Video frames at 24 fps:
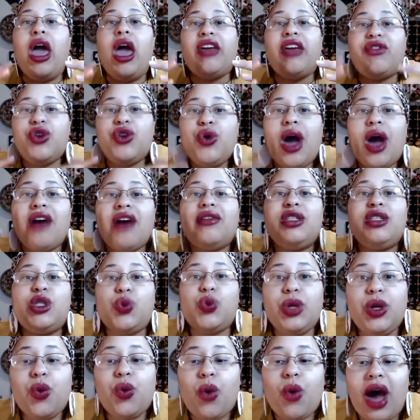If you have a
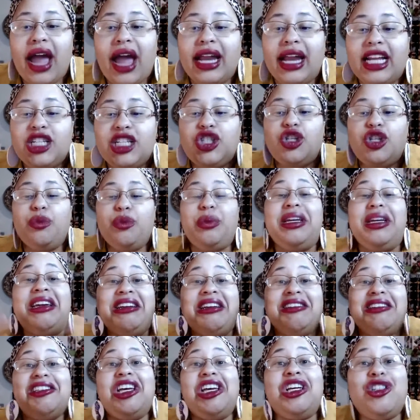sweet wine, it should be
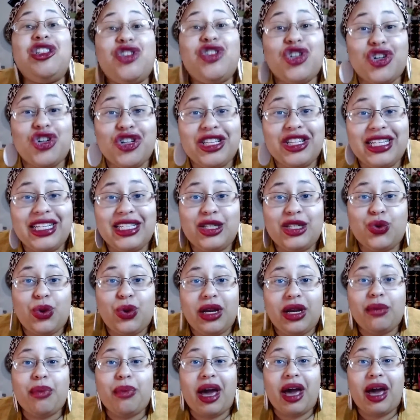intentionally
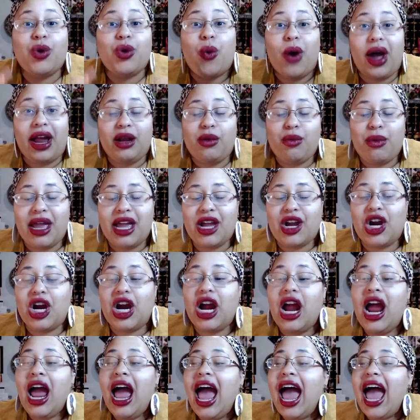sweet by the
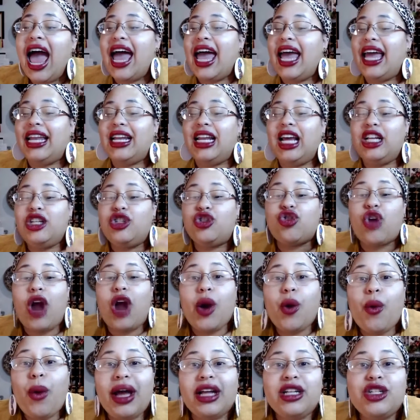winemaker. And
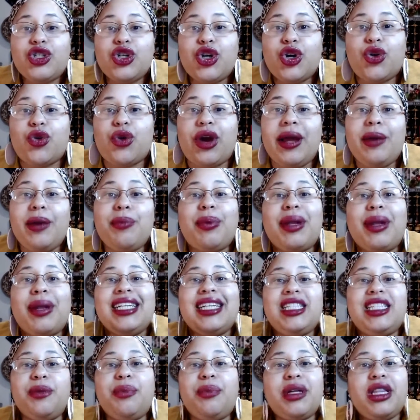dry wines are great, but
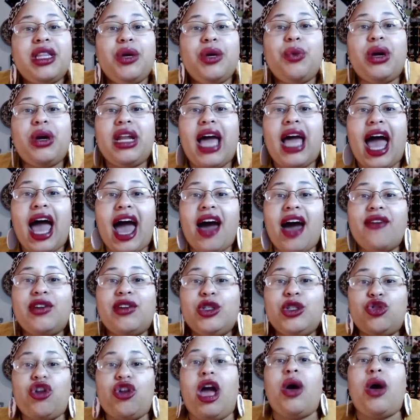I typically want to have
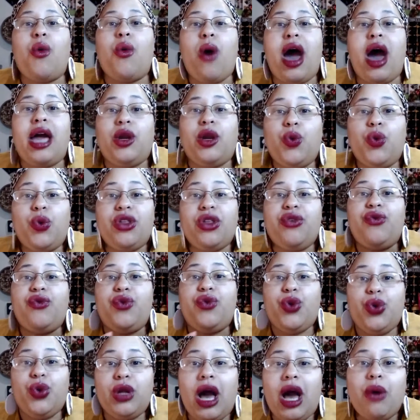a dry wine with
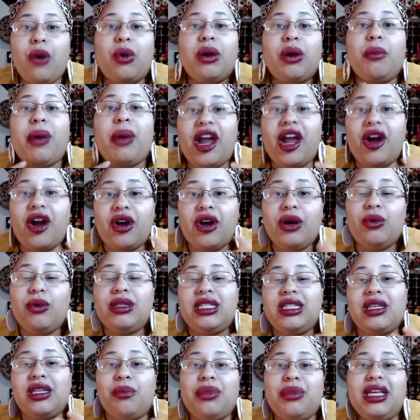food. I want to pair it
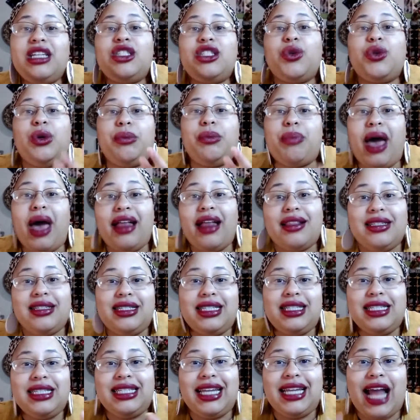with something so it
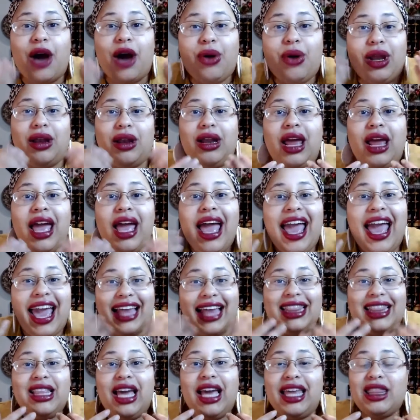balances it out in
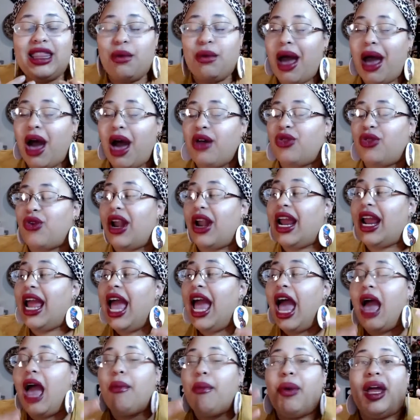in in the mouth, right?
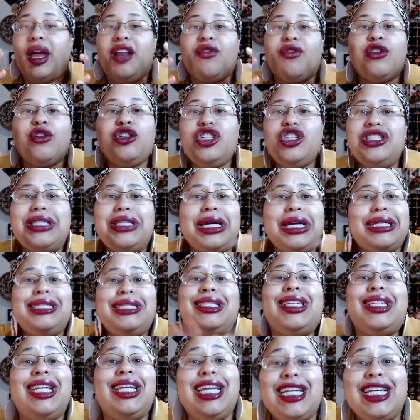But if you're just like
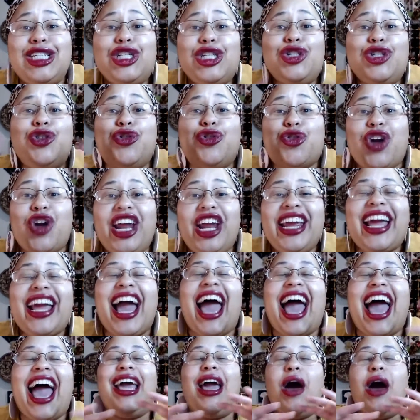sitting to drink,
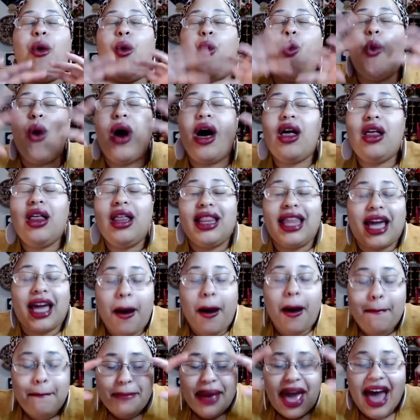well
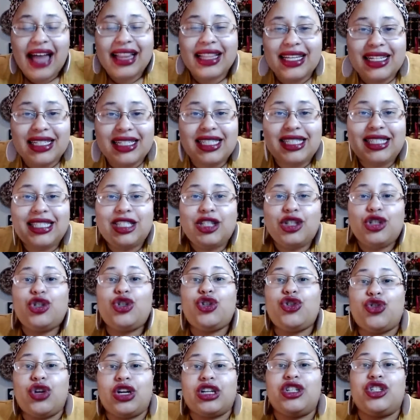like a balanced
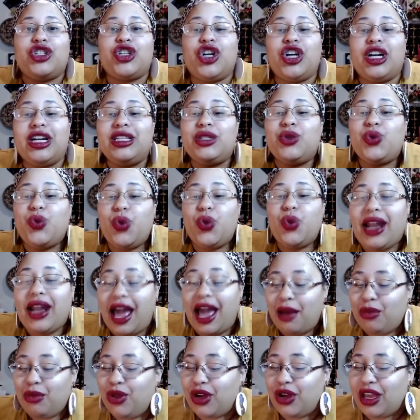structure is what
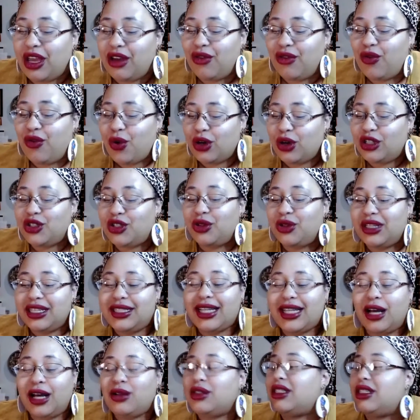i'm looking for so
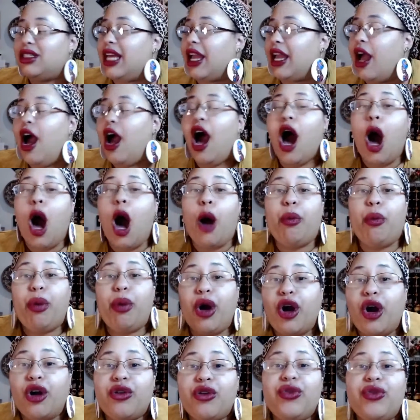this sounds like a
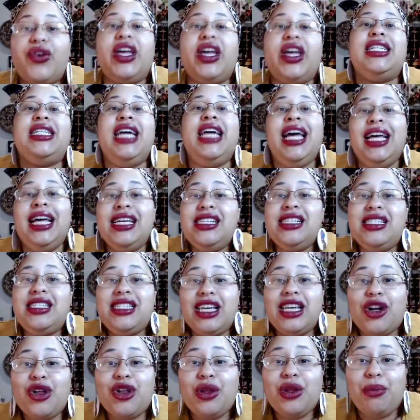perfect
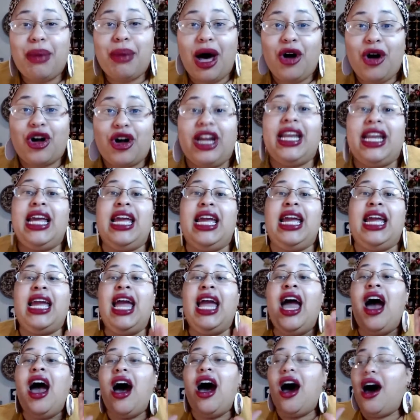sit on the
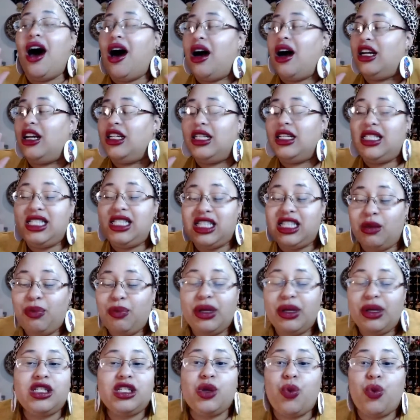balcony uh,
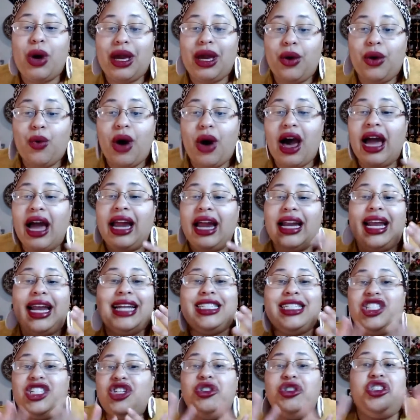sipping some white wine
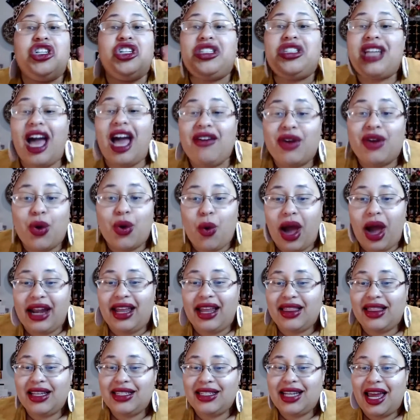and just having
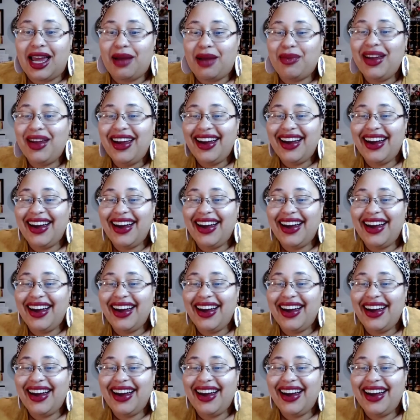wine at the time